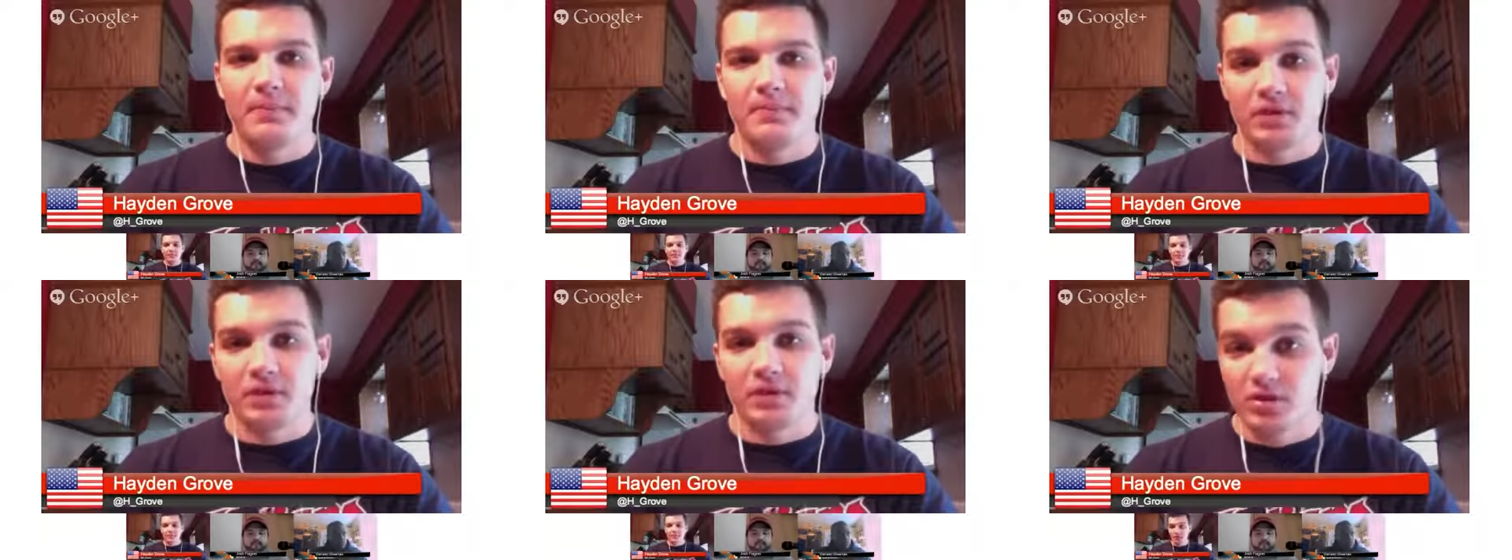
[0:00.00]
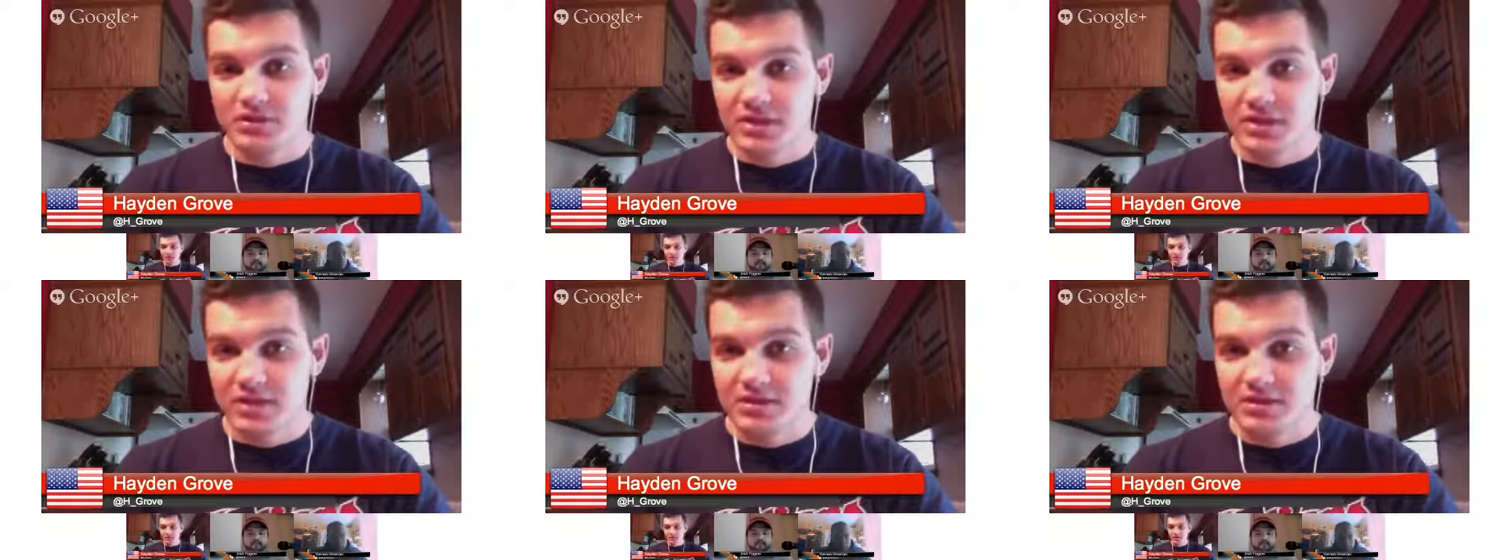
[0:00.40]

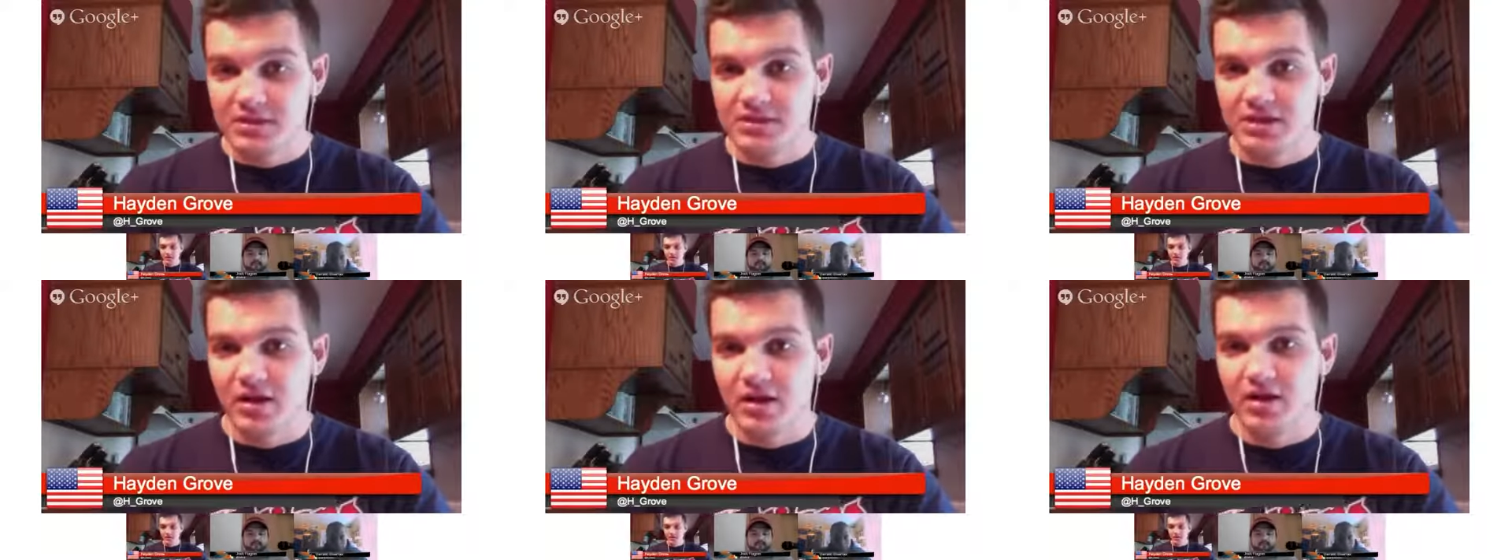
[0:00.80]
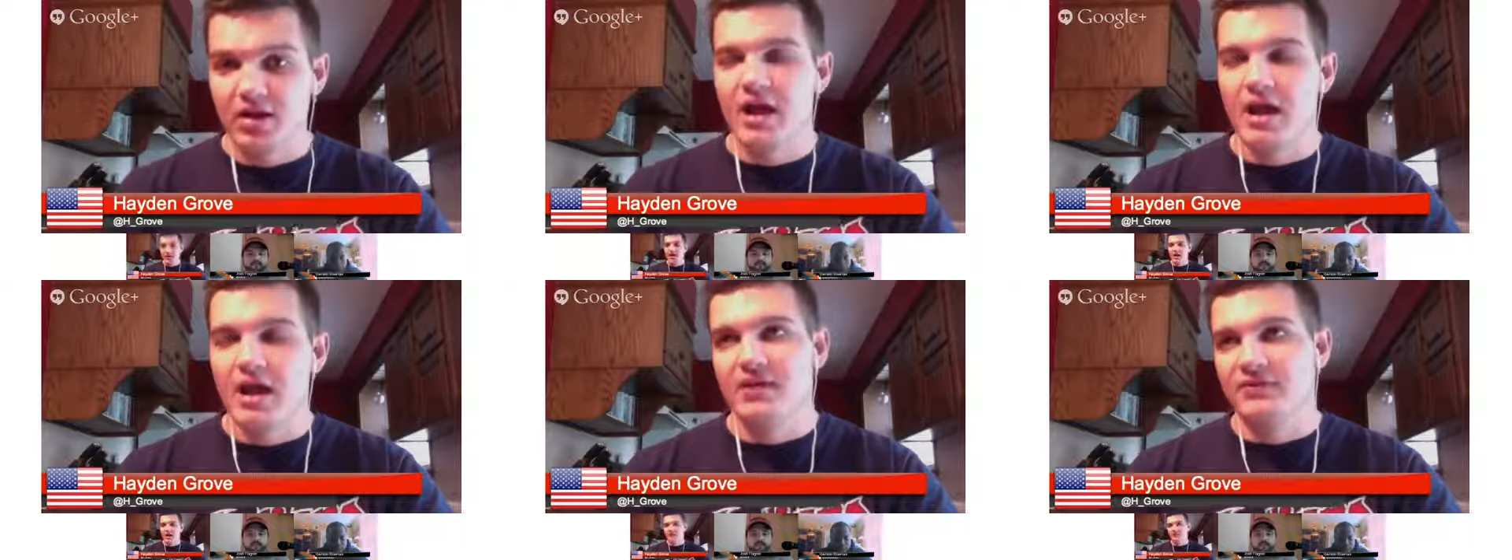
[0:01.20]
closing him this
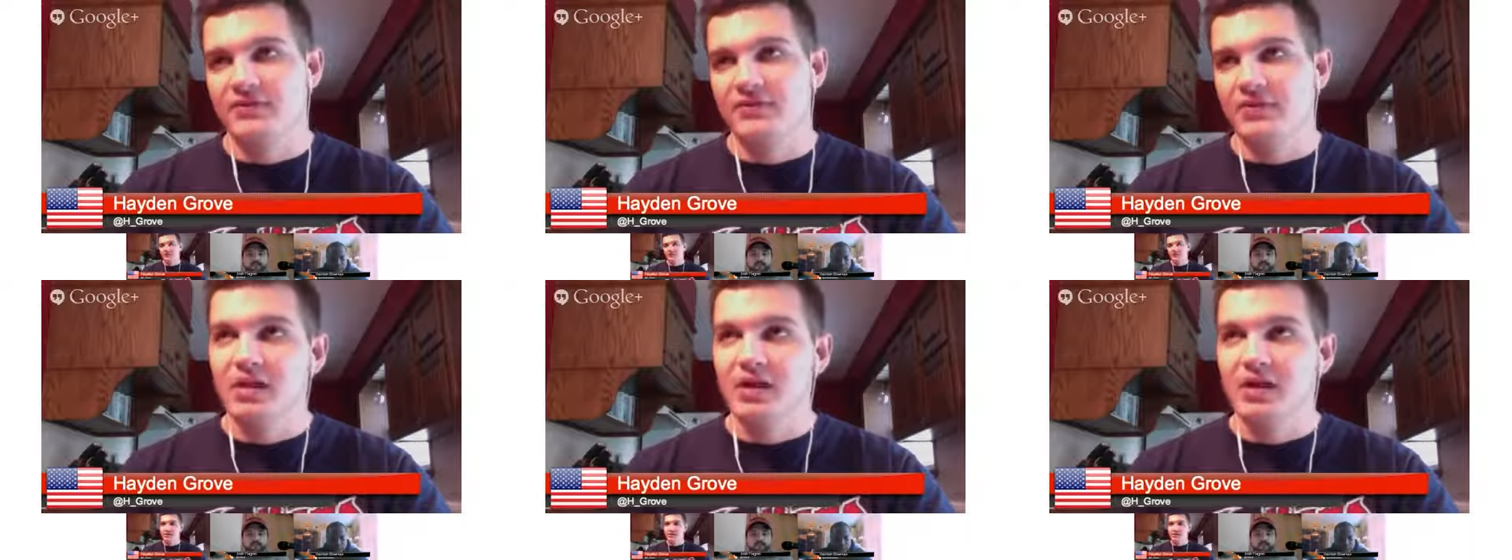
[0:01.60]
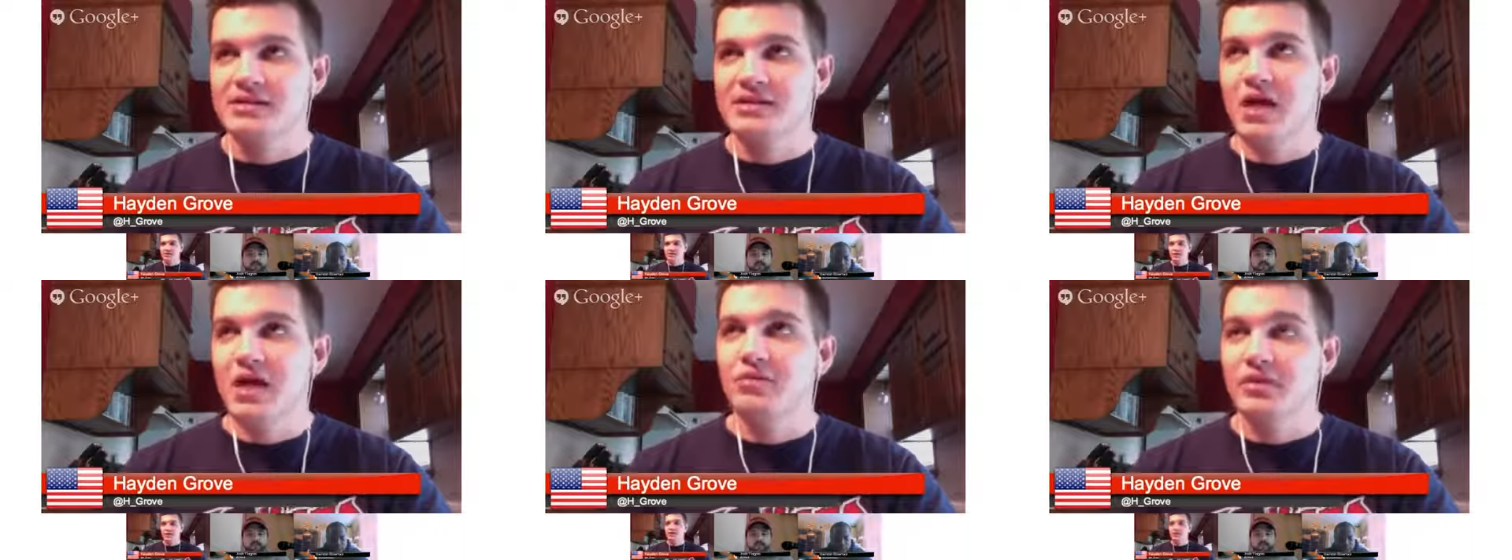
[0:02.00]
year, and if he works
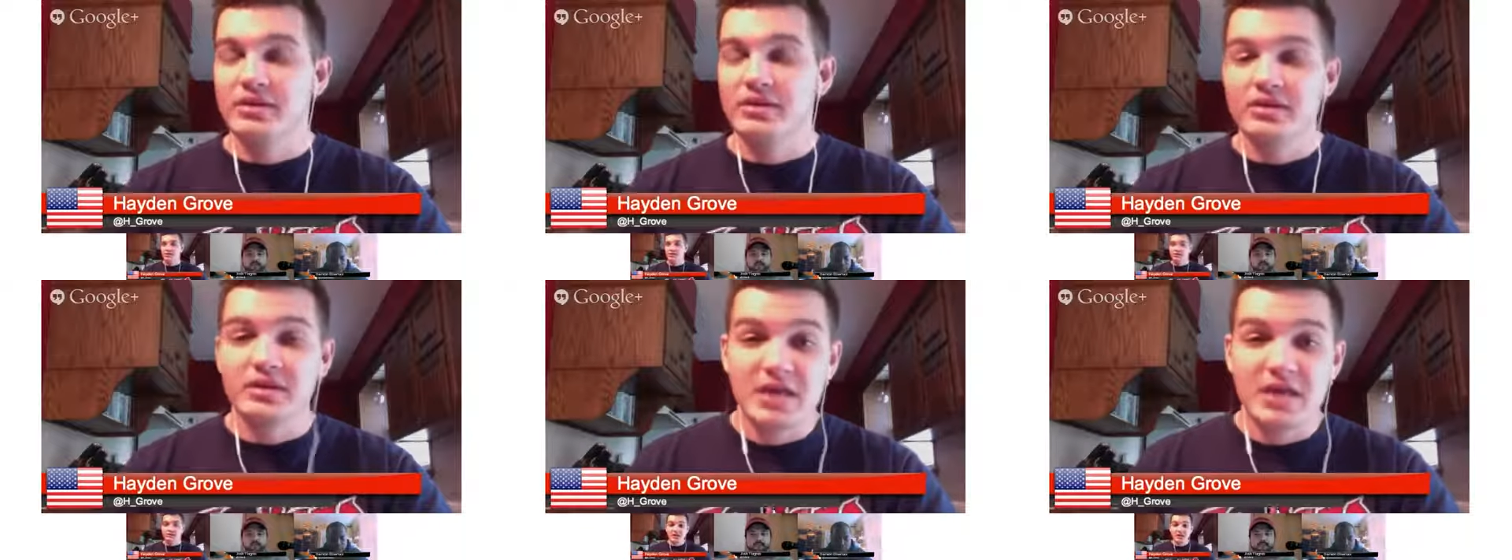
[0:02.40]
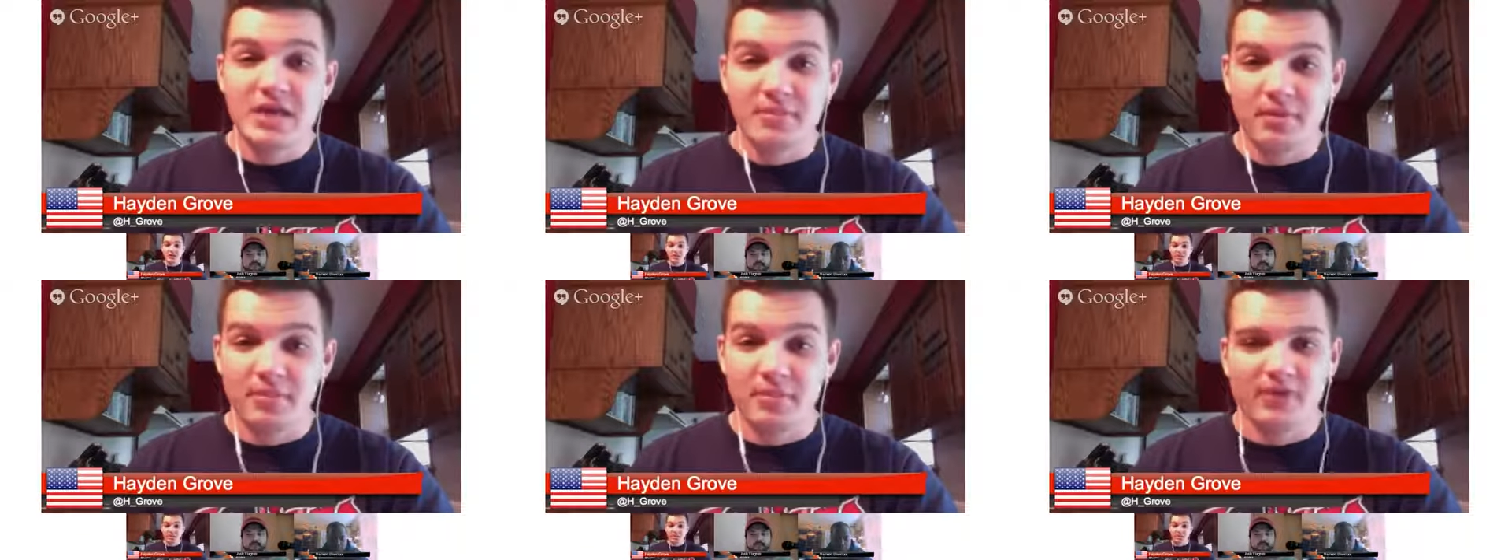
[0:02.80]
out, then you keep him.